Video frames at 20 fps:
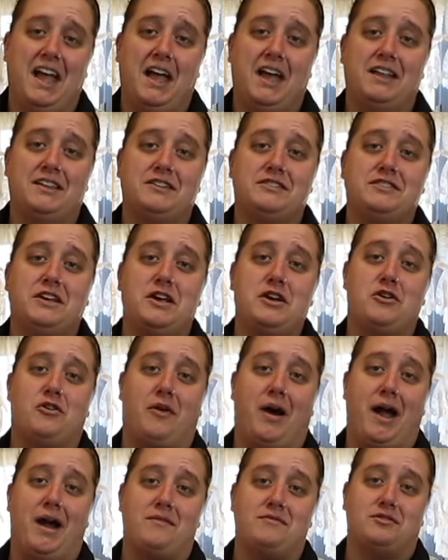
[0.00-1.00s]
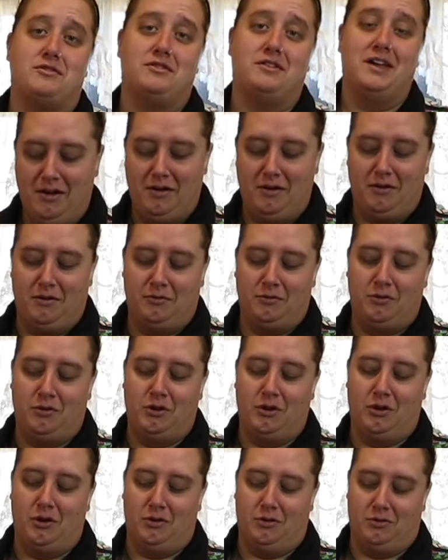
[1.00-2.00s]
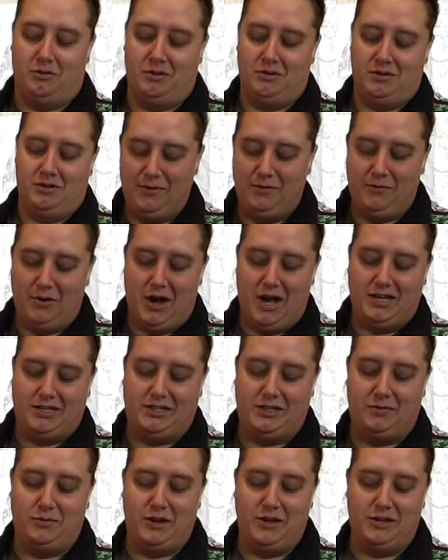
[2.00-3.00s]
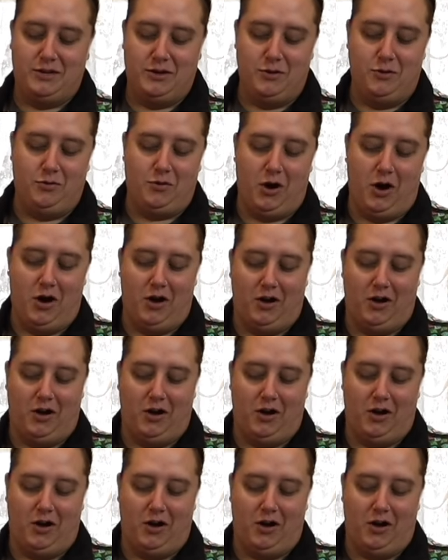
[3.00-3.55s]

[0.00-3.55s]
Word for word: It looks like gravel. Oh no. What did we do?